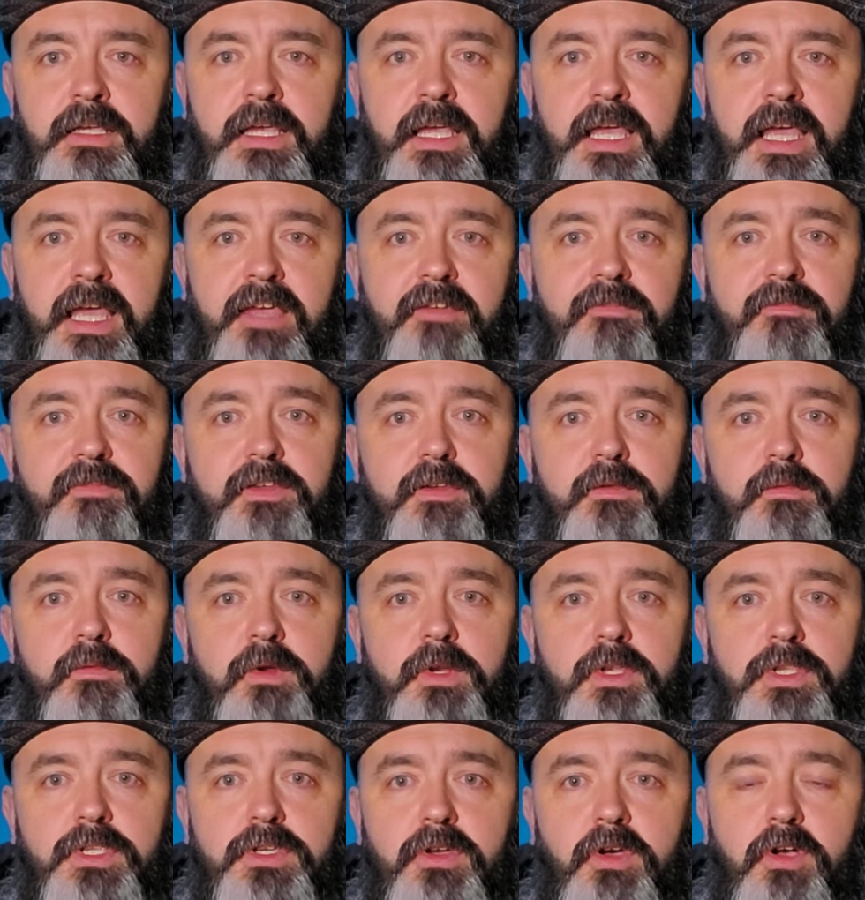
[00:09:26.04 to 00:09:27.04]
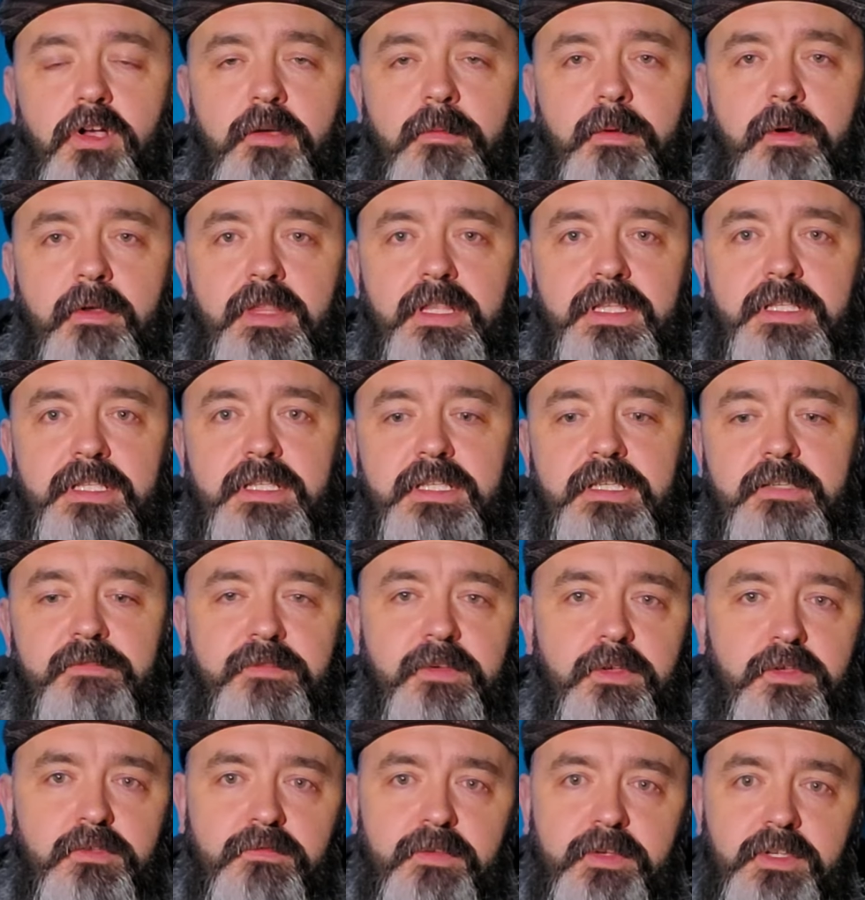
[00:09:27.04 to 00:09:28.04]
If you want to talk about lenses,
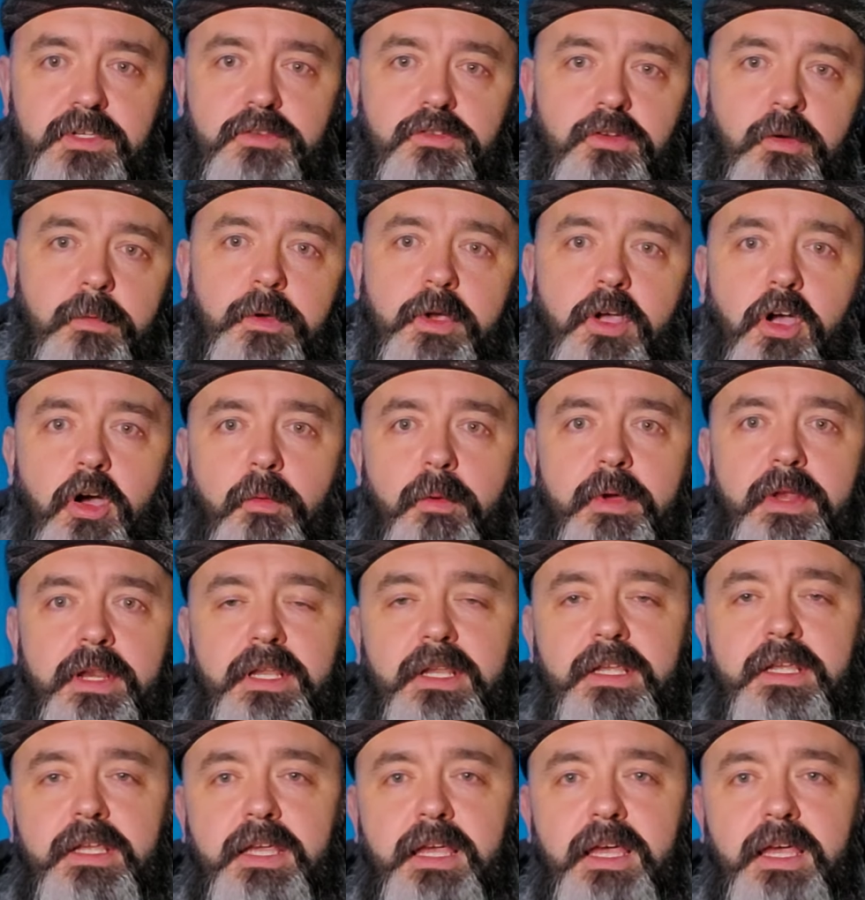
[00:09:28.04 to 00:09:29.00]
feel free to drop a comment